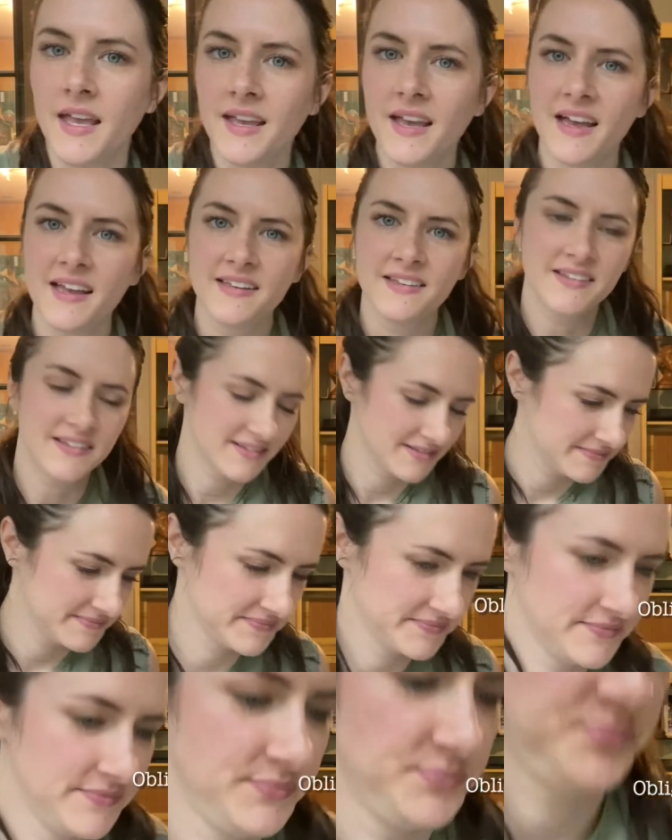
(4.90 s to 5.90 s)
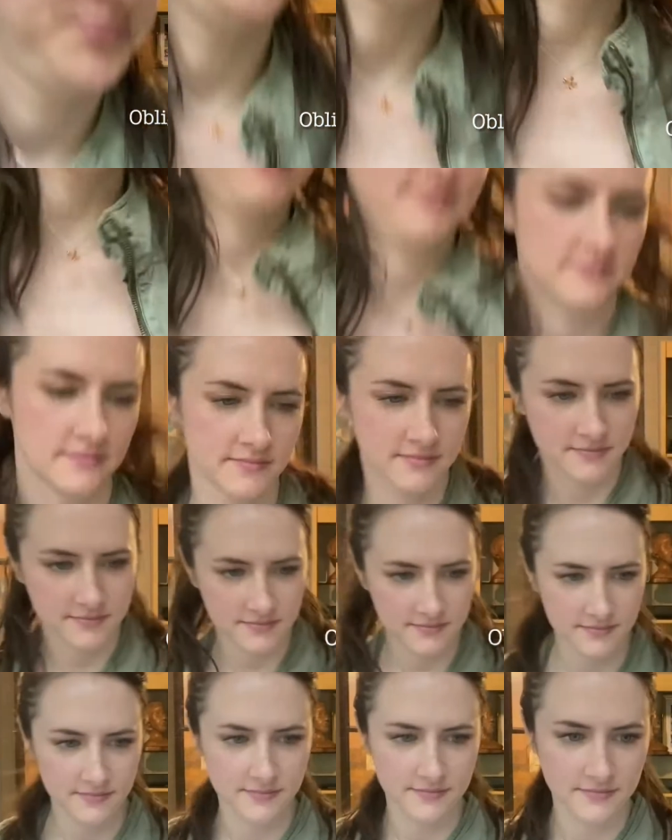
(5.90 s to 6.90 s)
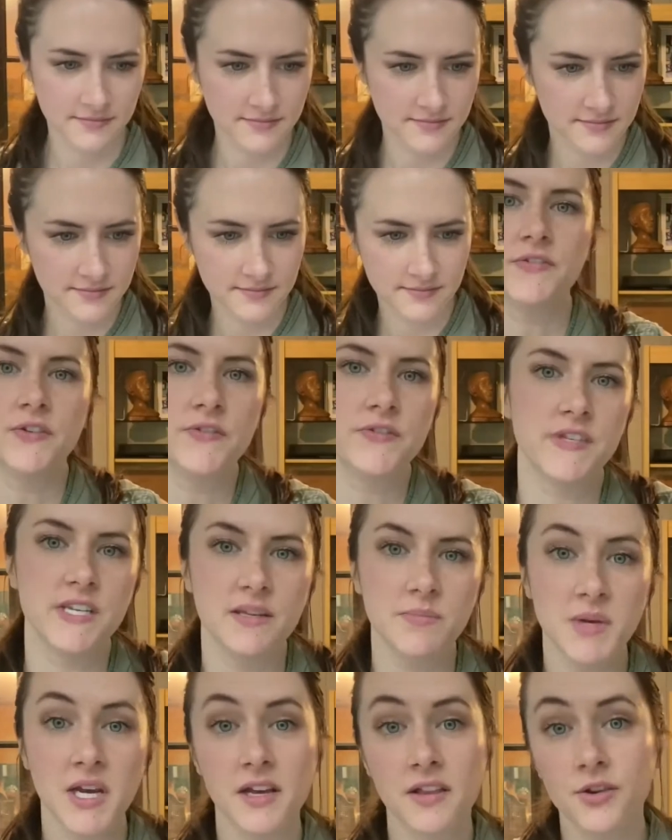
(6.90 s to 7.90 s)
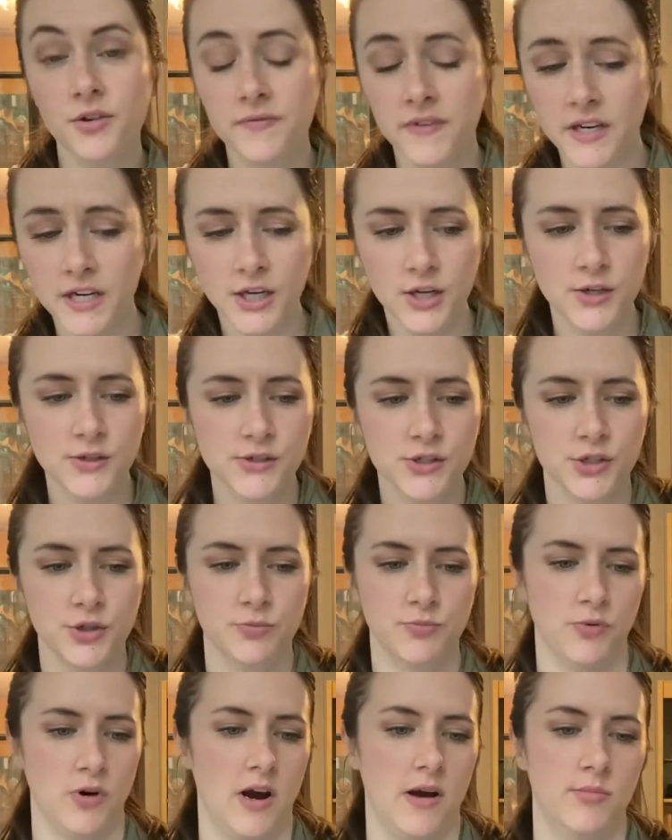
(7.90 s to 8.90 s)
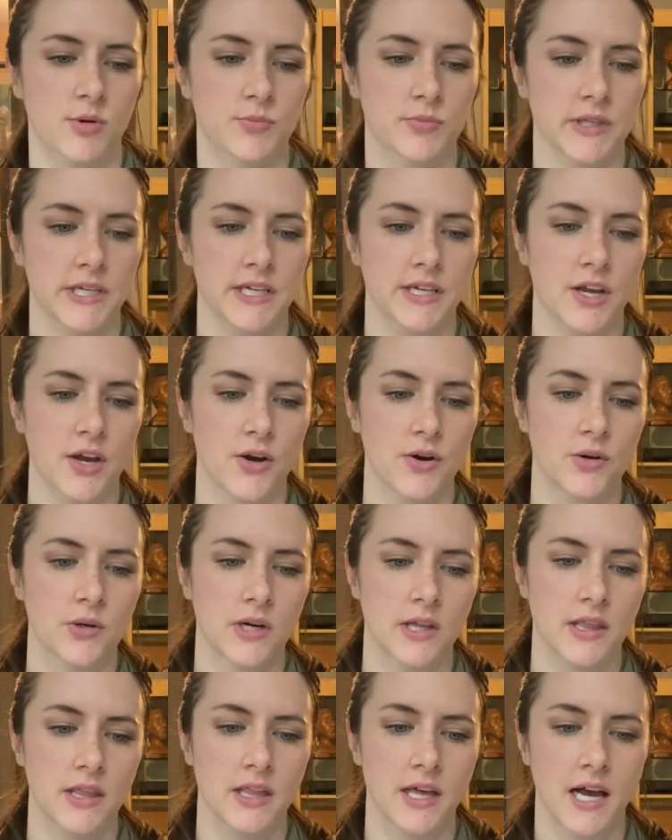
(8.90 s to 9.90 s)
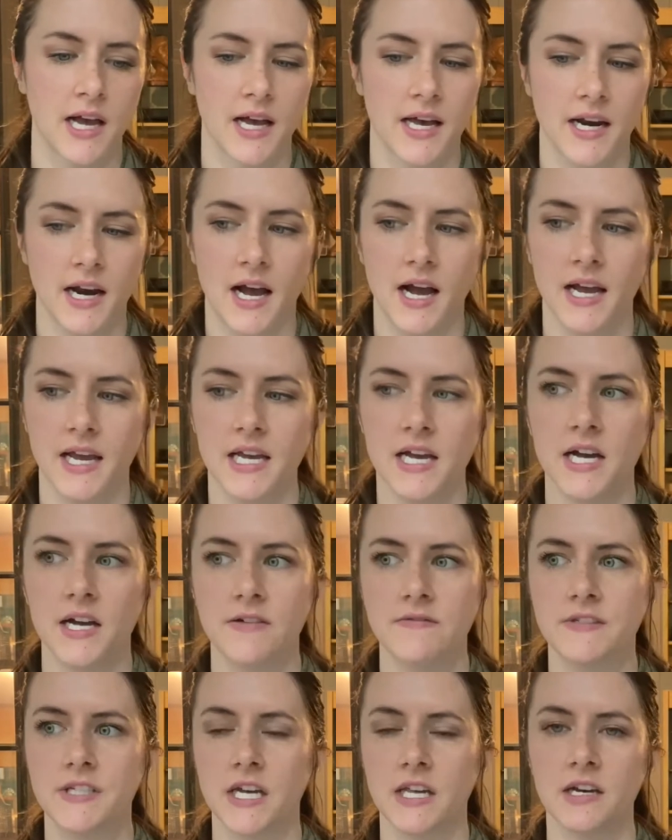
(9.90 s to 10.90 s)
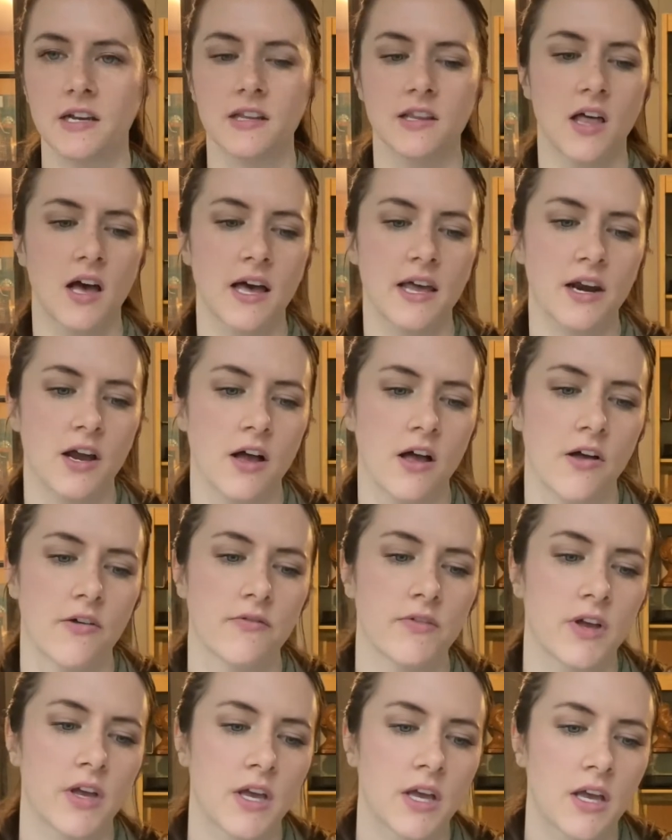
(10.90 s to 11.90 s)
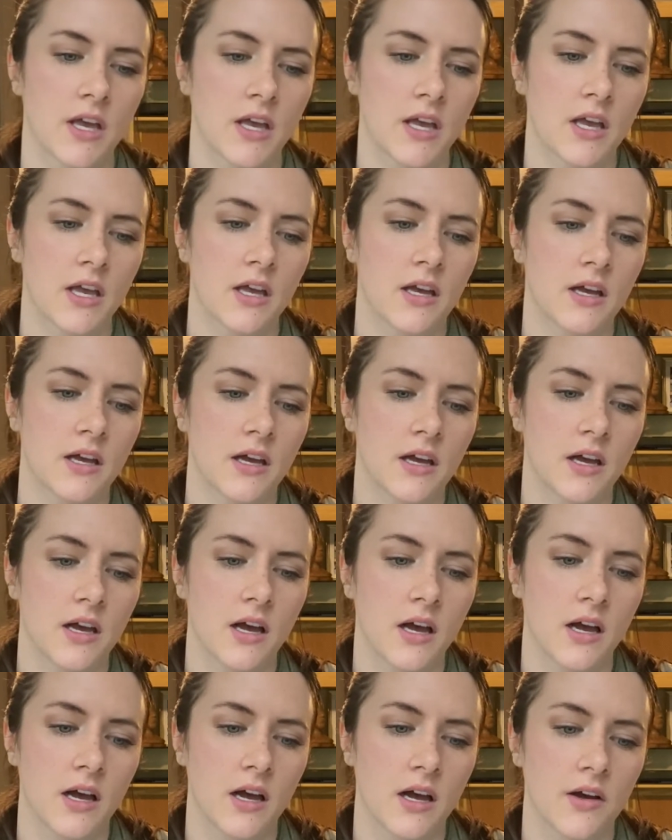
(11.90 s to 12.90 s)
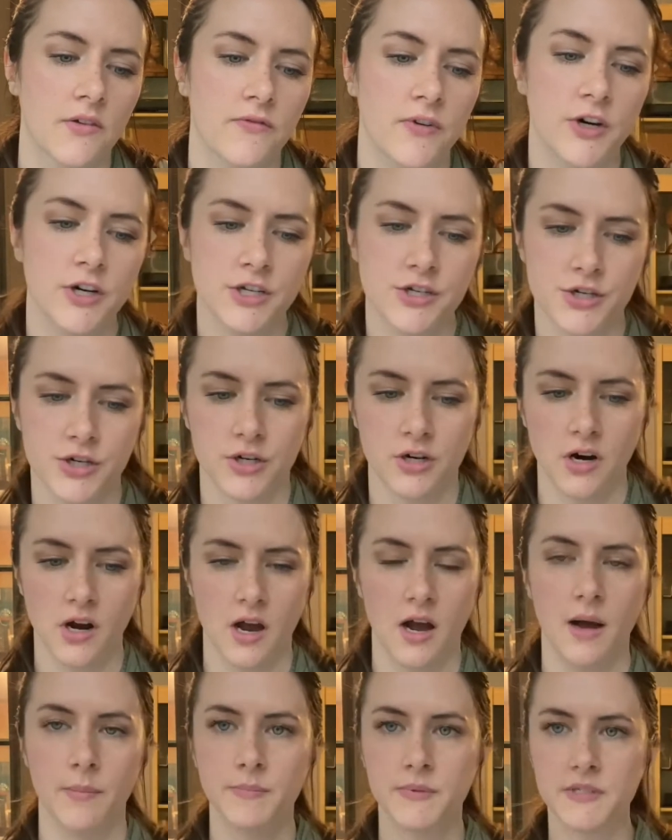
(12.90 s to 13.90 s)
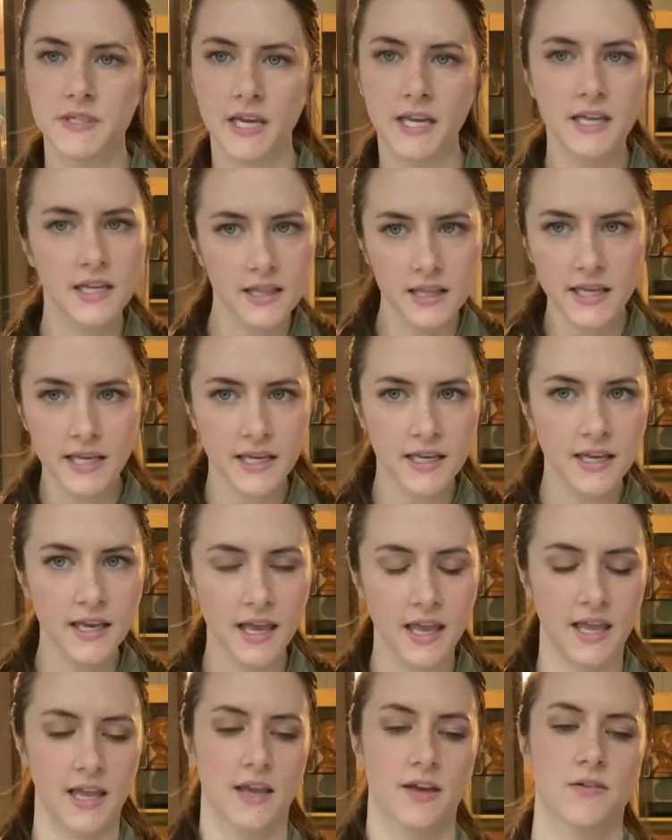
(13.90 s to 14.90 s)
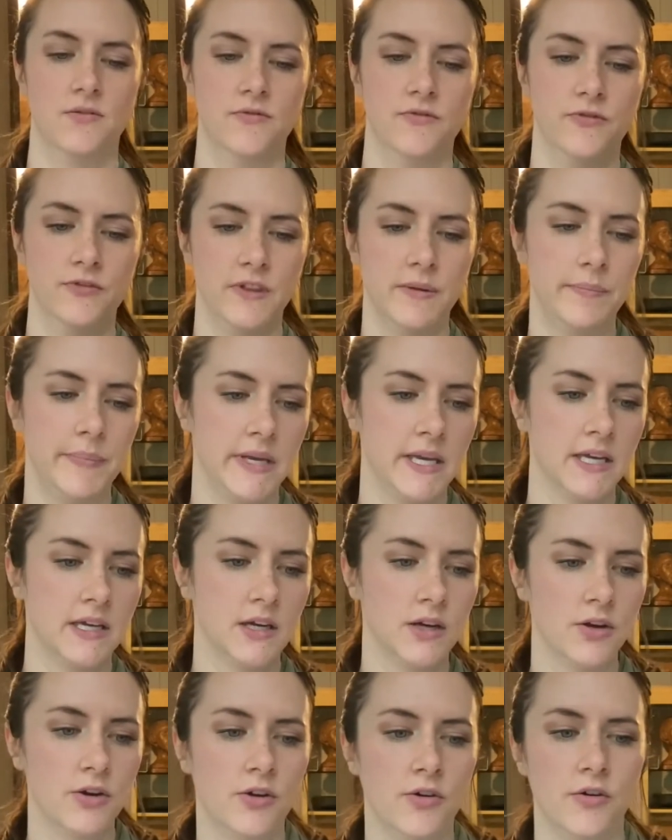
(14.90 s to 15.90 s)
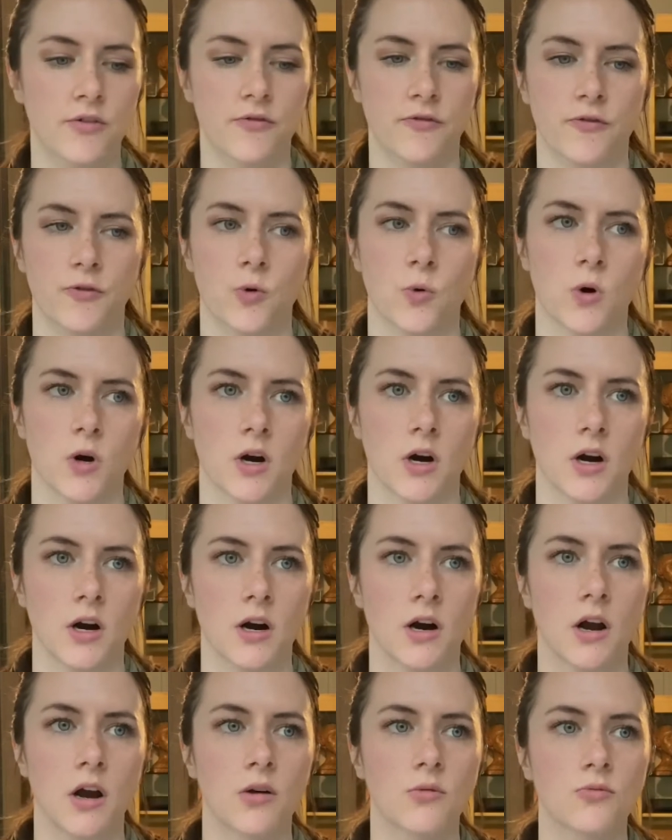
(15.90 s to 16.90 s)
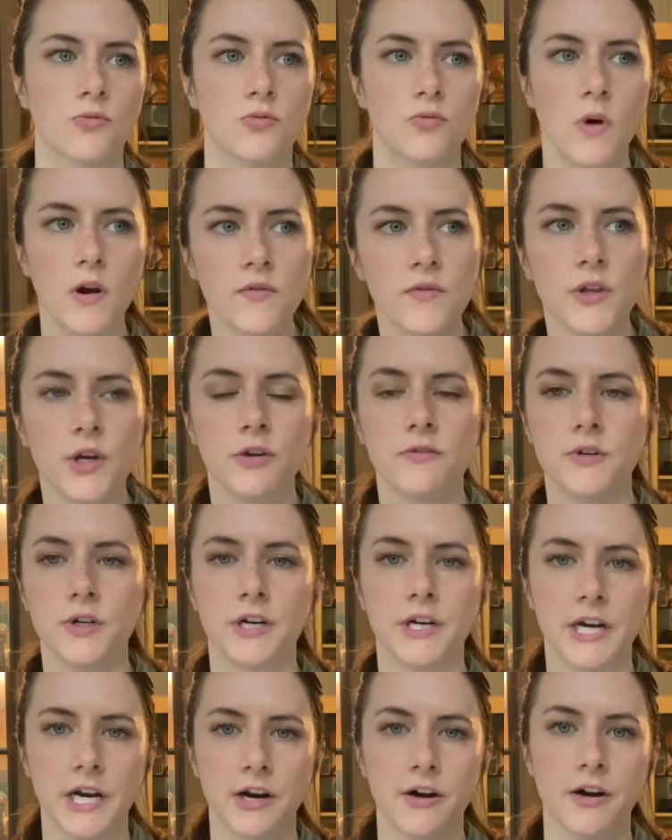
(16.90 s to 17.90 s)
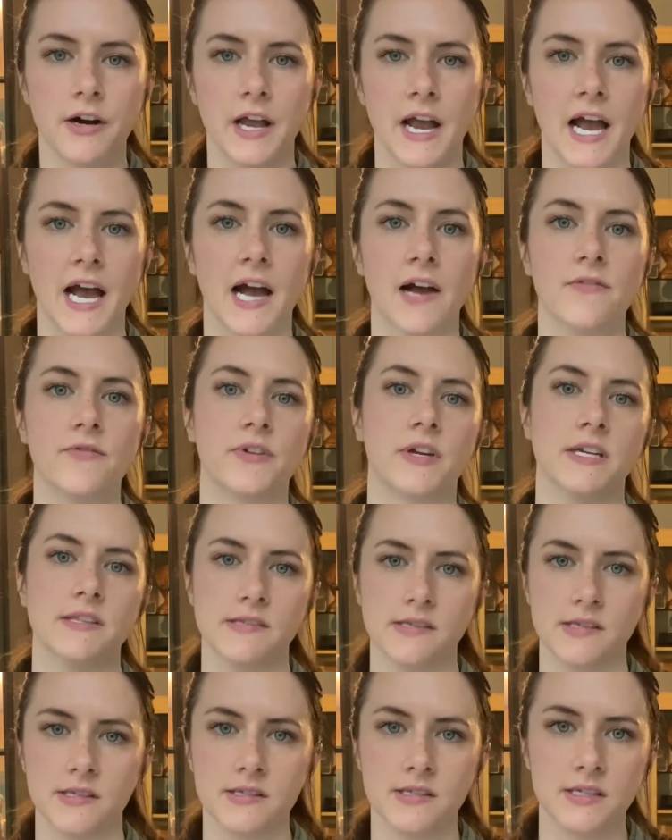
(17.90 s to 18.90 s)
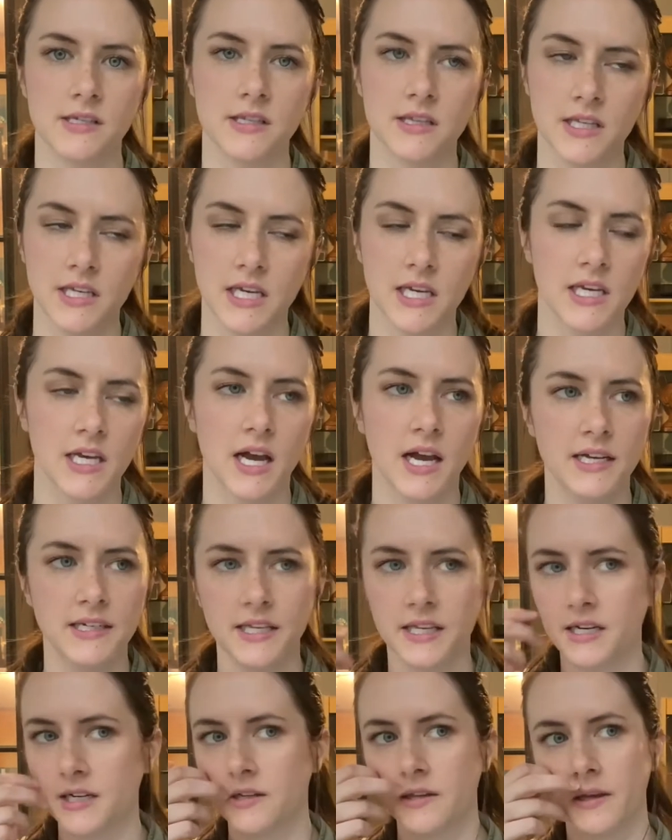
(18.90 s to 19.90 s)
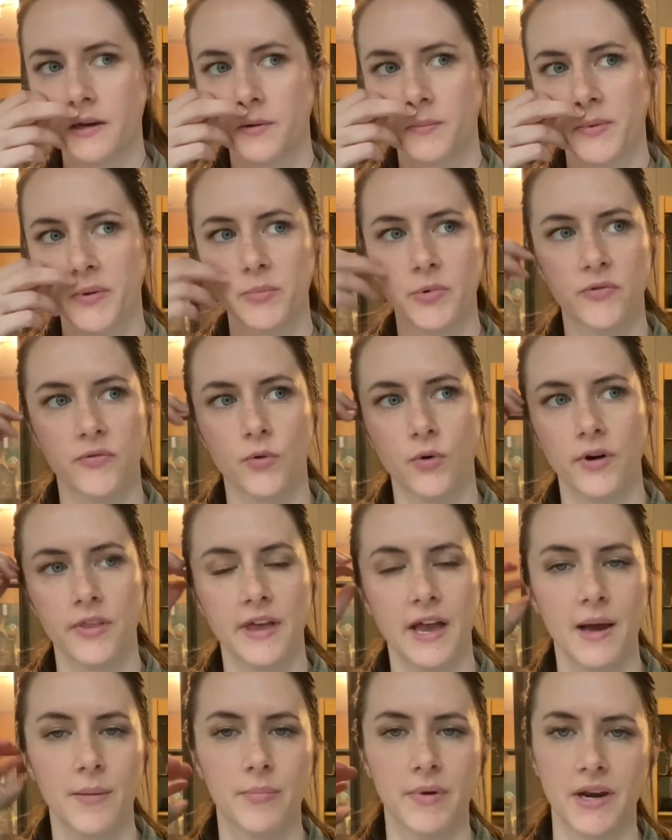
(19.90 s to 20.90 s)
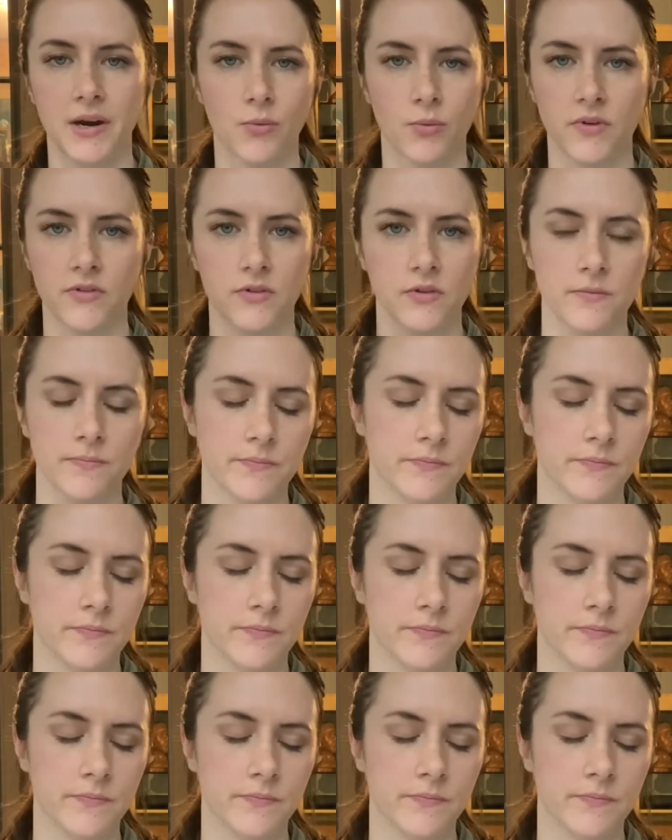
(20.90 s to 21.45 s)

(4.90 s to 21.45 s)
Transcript: guys! If you've seen my other videos, you probably know that I have done a lot of furniture upcycling and flipping for roughly over a year and a half consistently. I did a little bit before that, but it wasn't